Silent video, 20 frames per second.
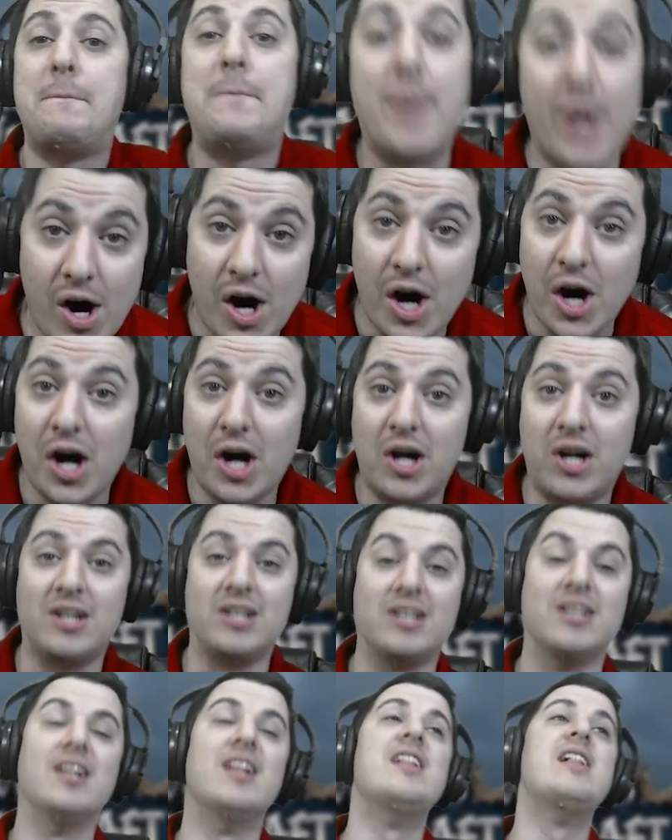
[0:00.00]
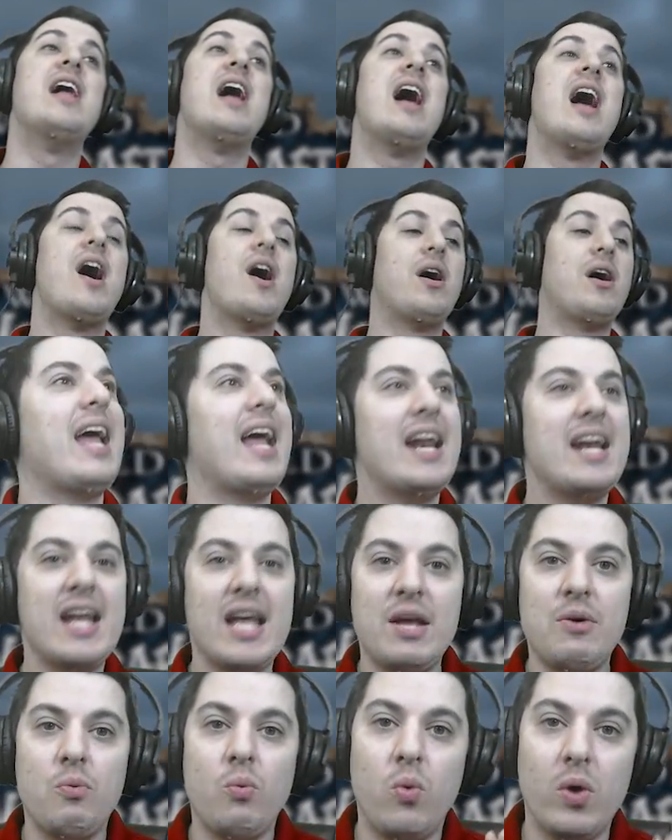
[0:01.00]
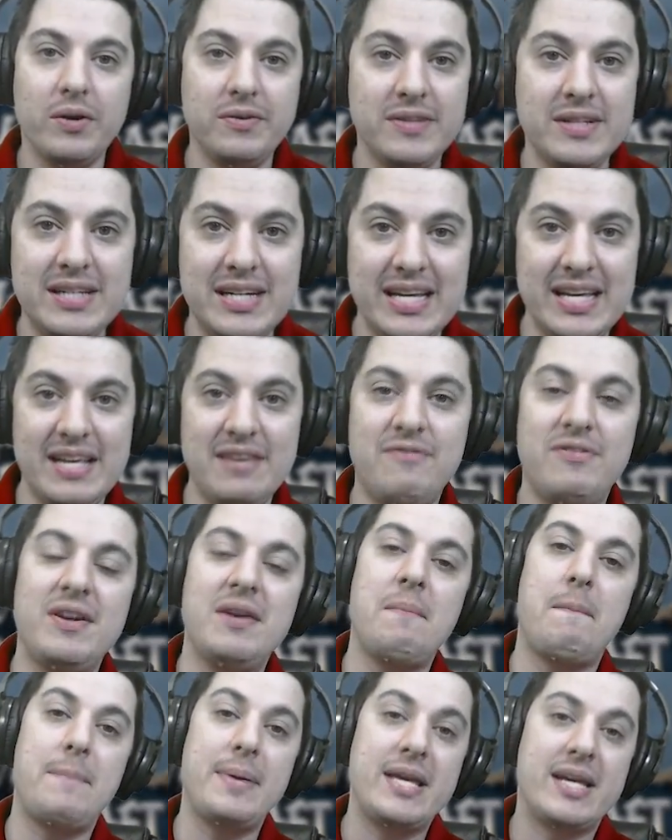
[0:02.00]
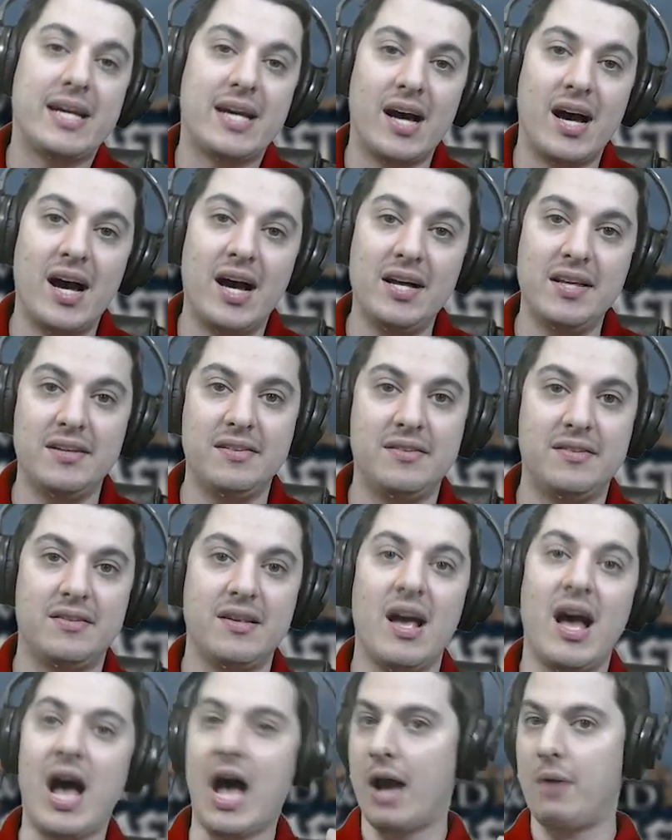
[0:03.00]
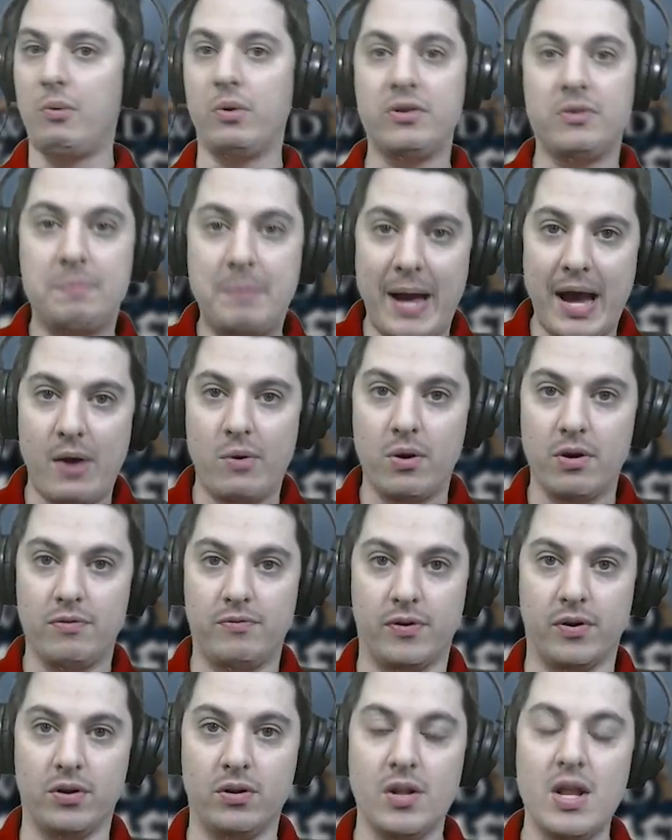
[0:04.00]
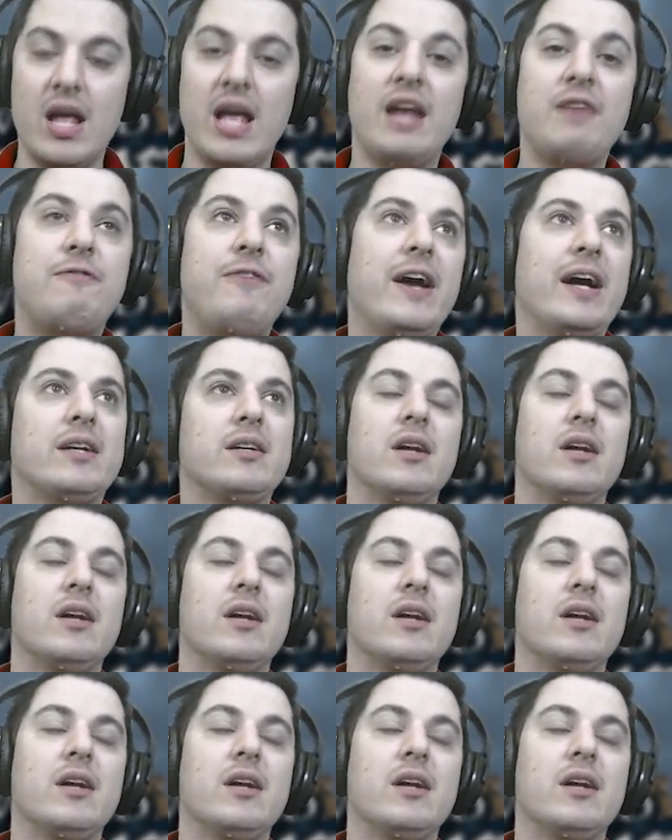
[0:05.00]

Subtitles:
ball. And it wasn't even because I was powerful. In fact,